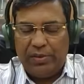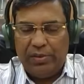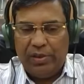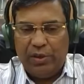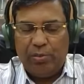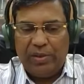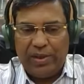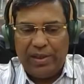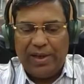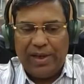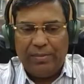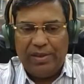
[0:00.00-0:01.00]
In
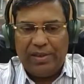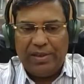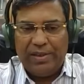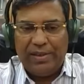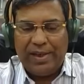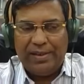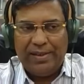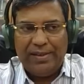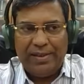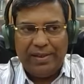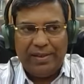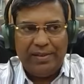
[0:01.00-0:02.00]
domestic arbitration, as I
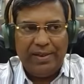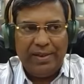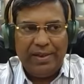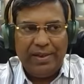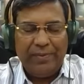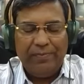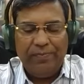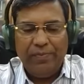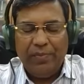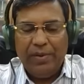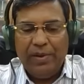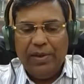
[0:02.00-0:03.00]
said, in India,
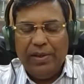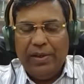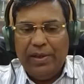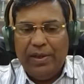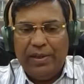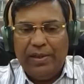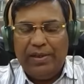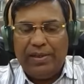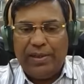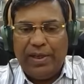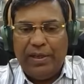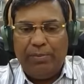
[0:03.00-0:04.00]
it is a
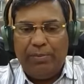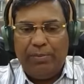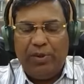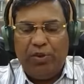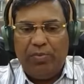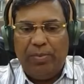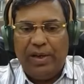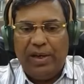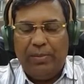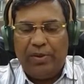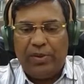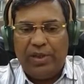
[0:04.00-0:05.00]
statement of
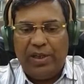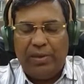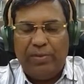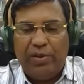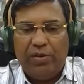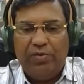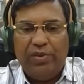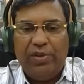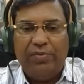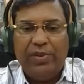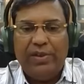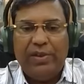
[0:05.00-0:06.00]
claim, a statement of
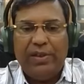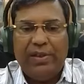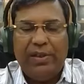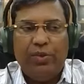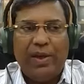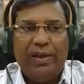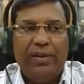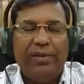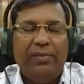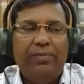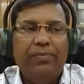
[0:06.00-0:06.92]
defense, and rejoinder.